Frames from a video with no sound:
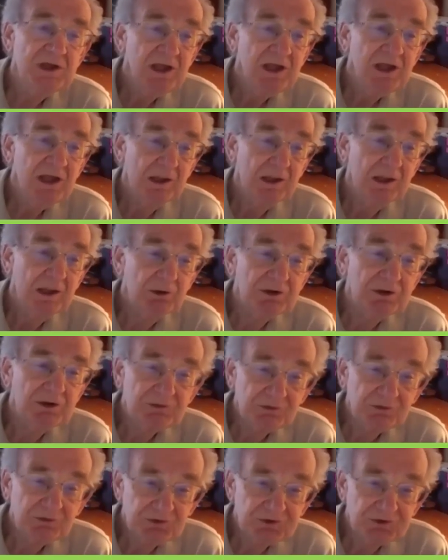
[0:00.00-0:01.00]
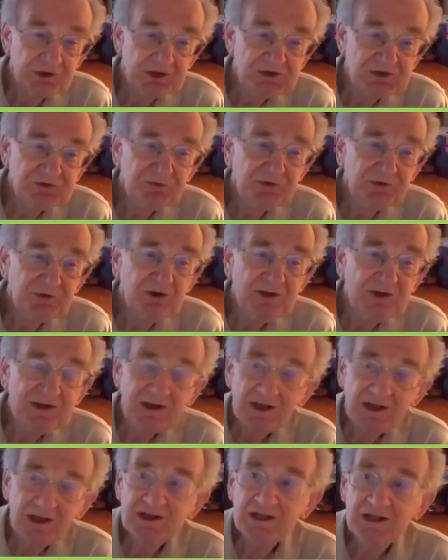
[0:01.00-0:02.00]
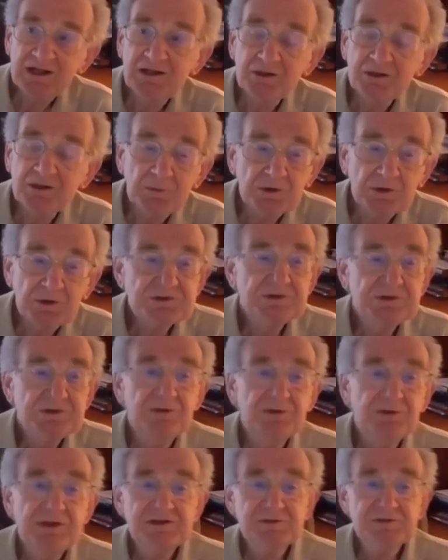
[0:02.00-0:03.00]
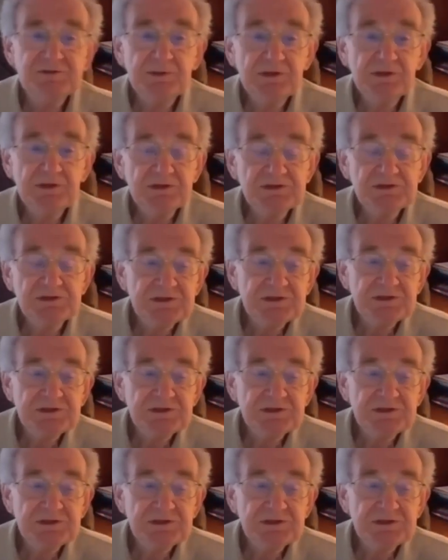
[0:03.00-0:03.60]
I'm going to touch fairly lightly on most of these because